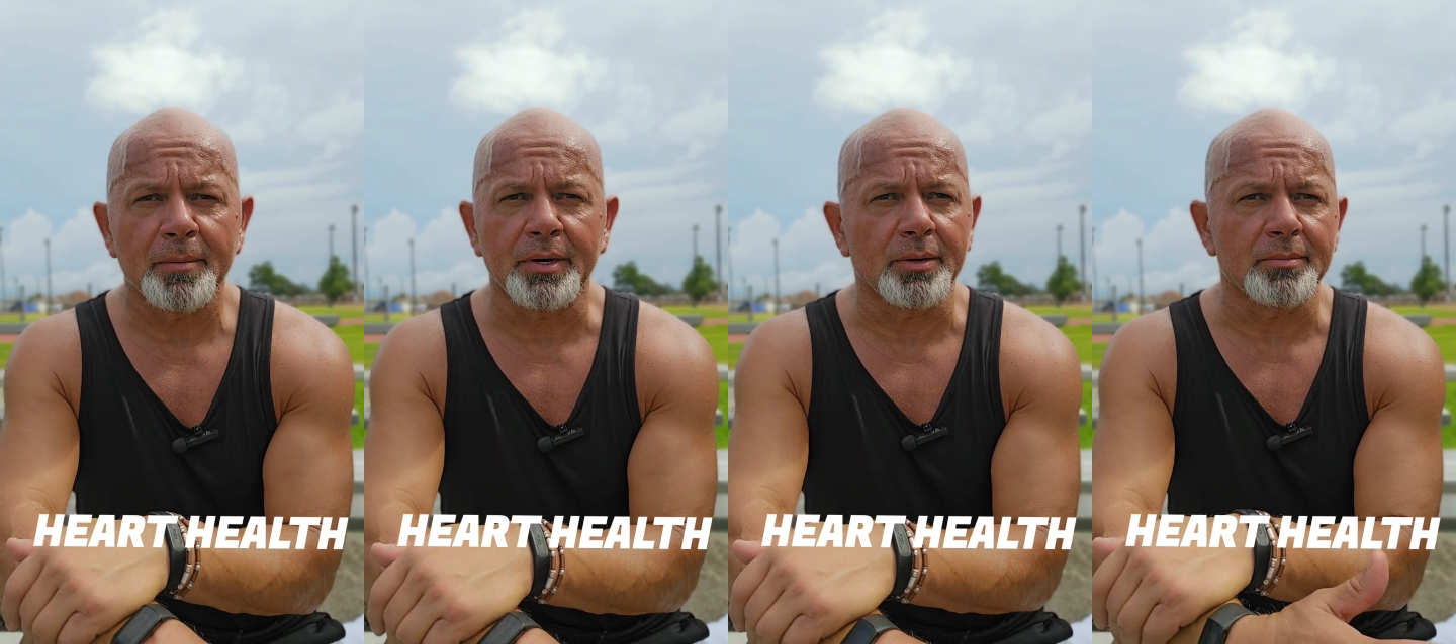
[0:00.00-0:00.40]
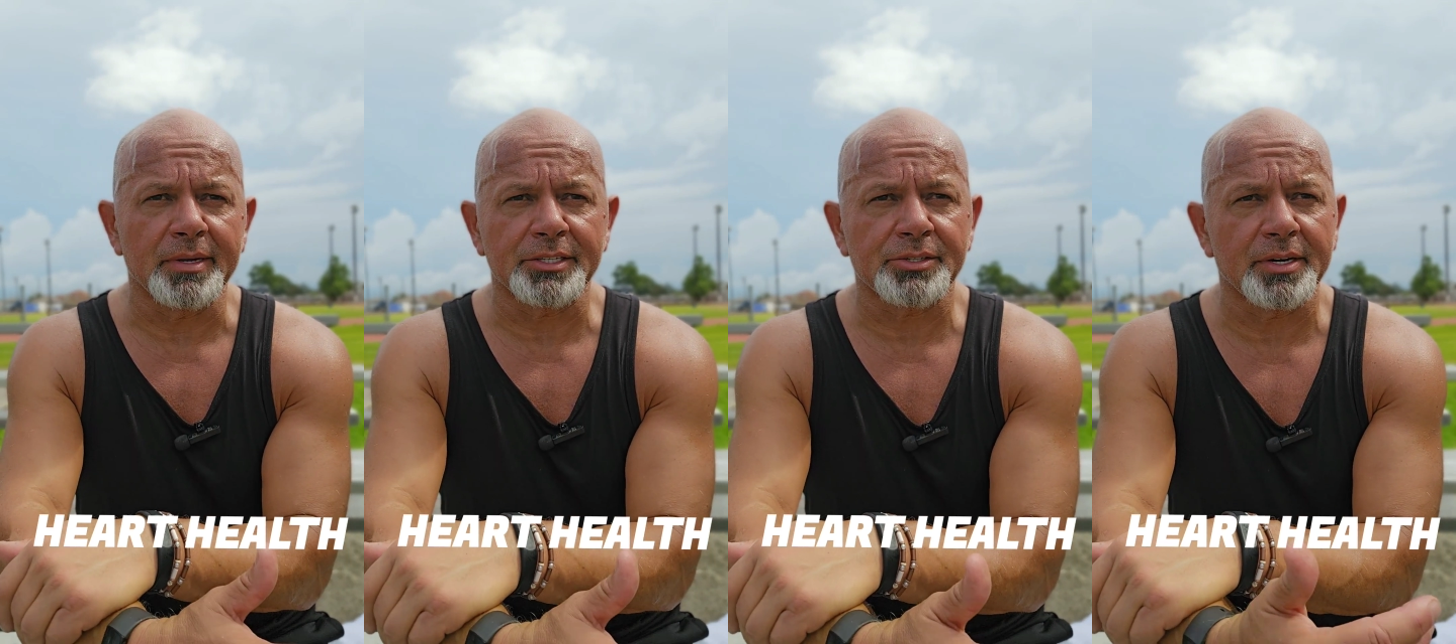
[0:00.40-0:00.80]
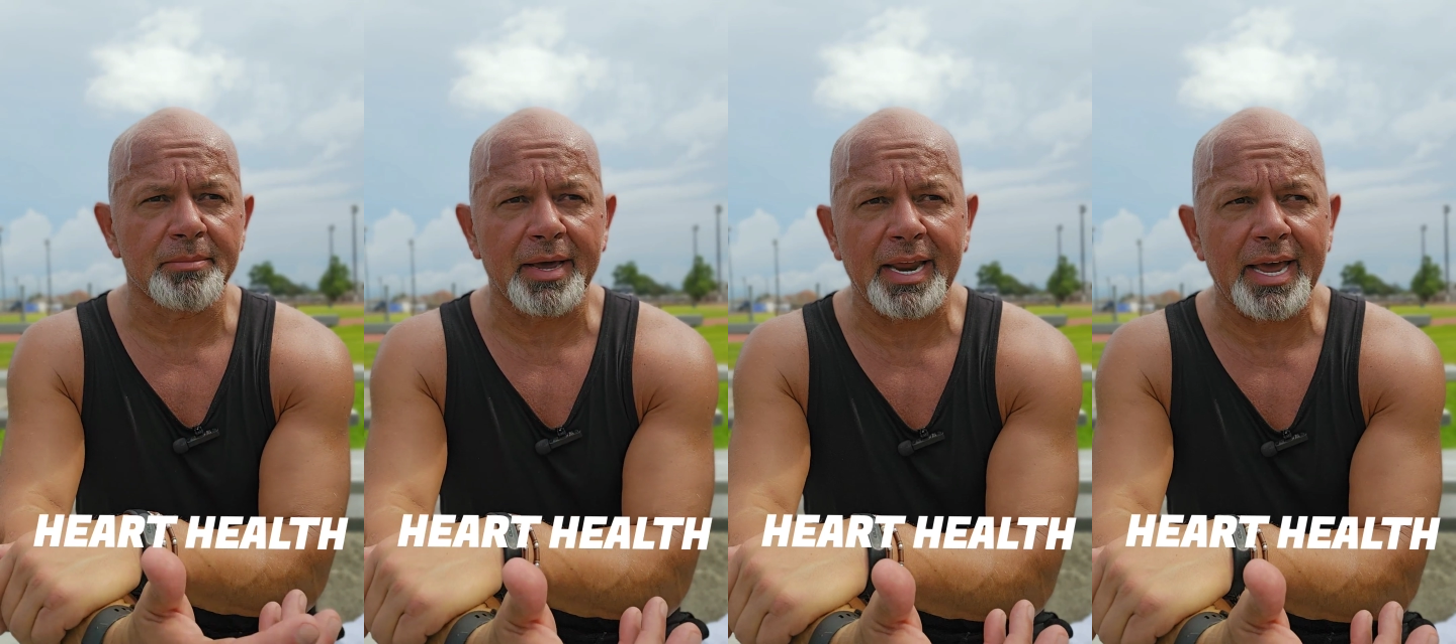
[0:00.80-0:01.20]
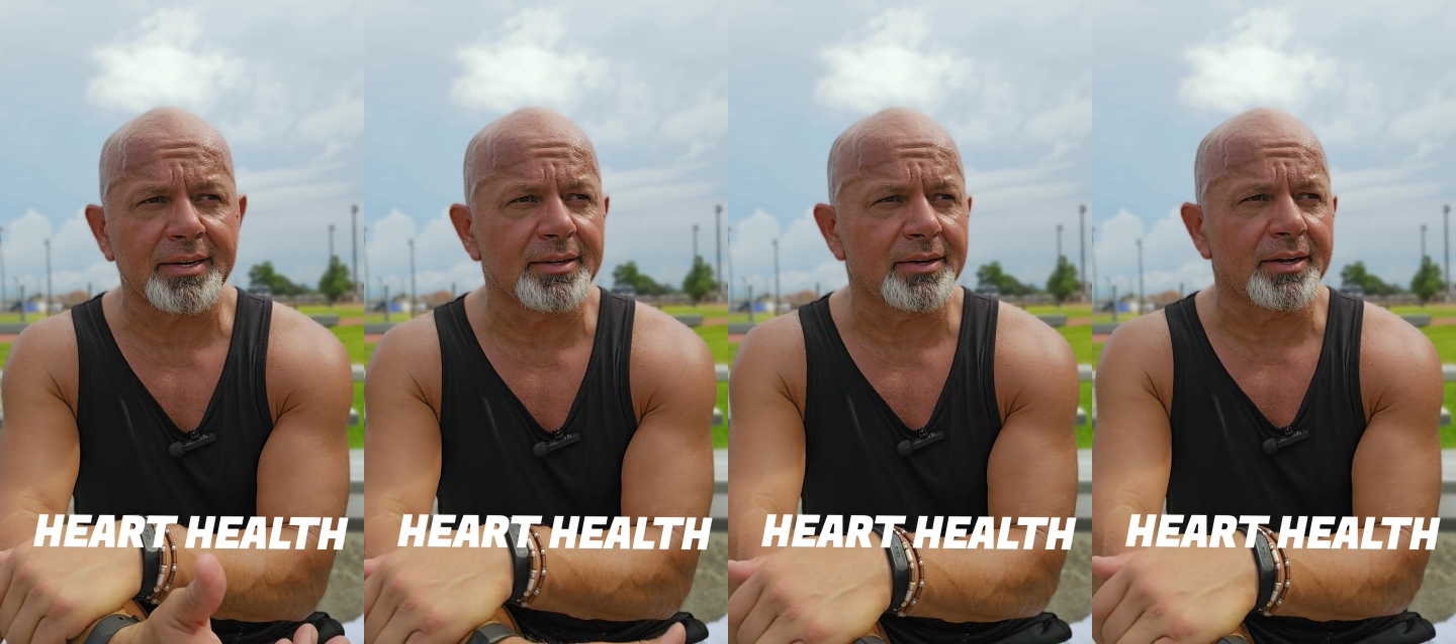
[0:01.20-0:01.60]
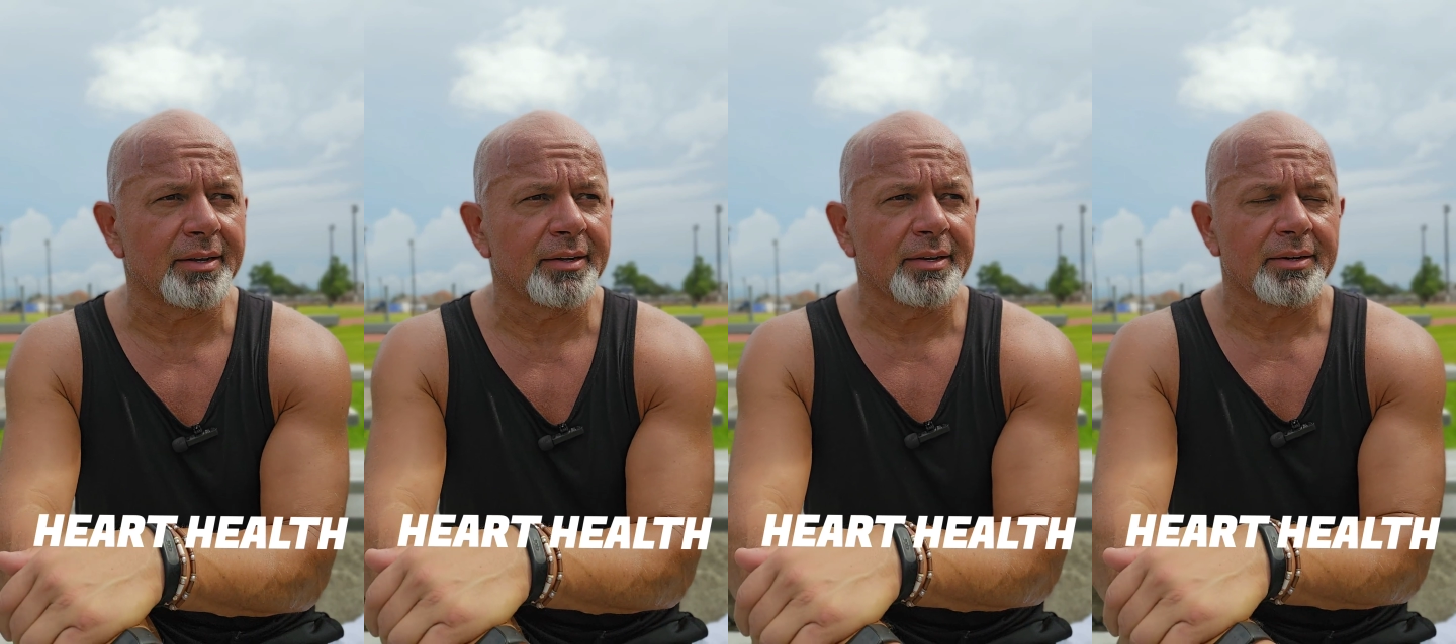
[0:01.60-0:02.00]
you know, ministering in Manhattan on
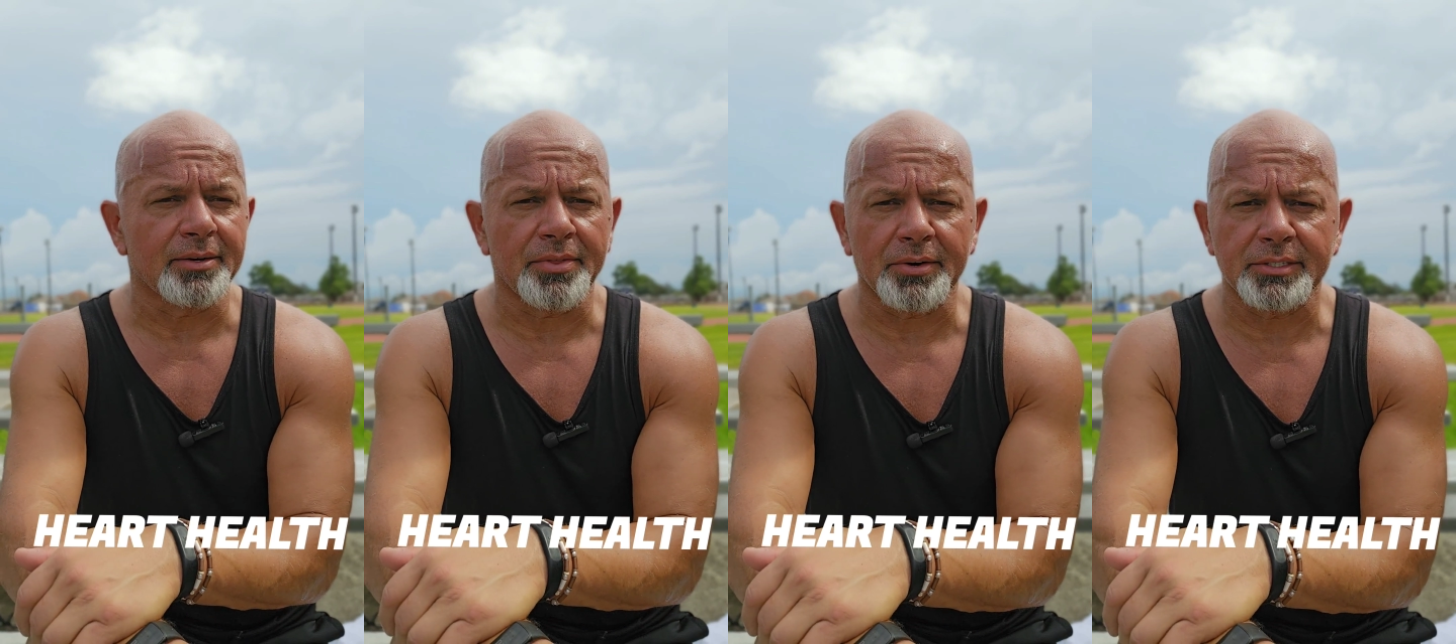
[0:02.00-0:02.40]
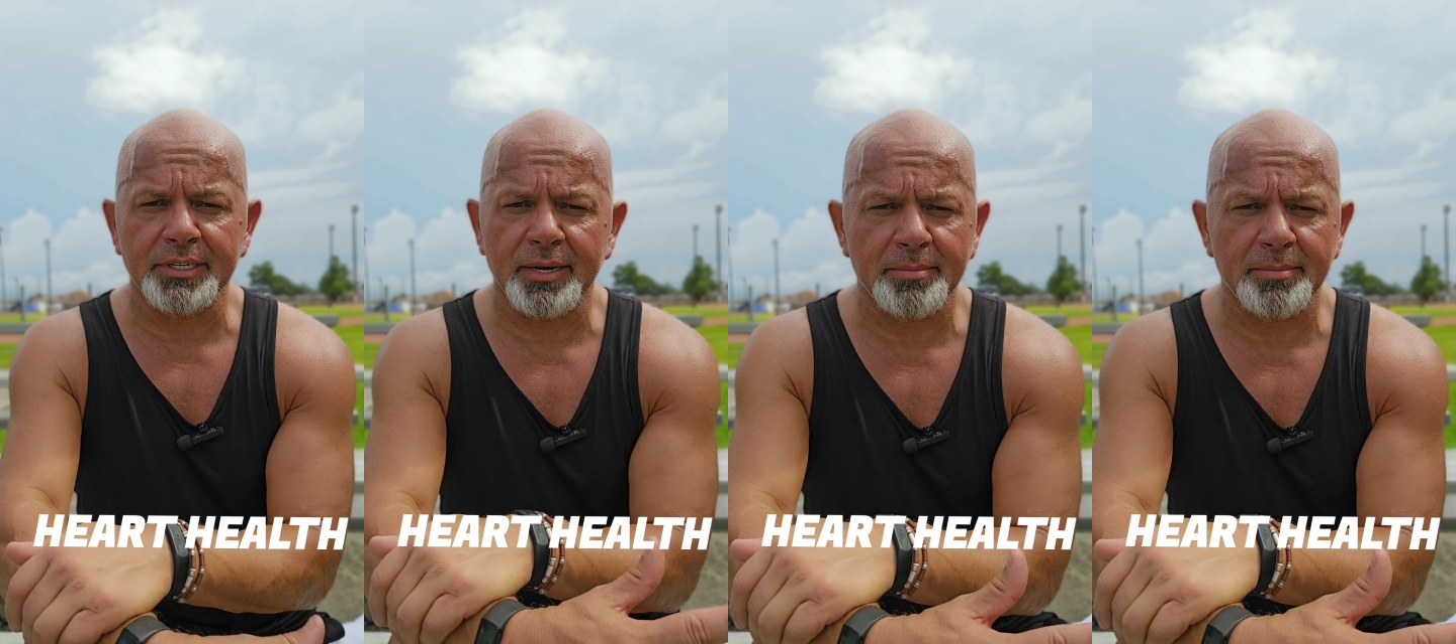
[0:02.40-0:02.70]
a Thursday.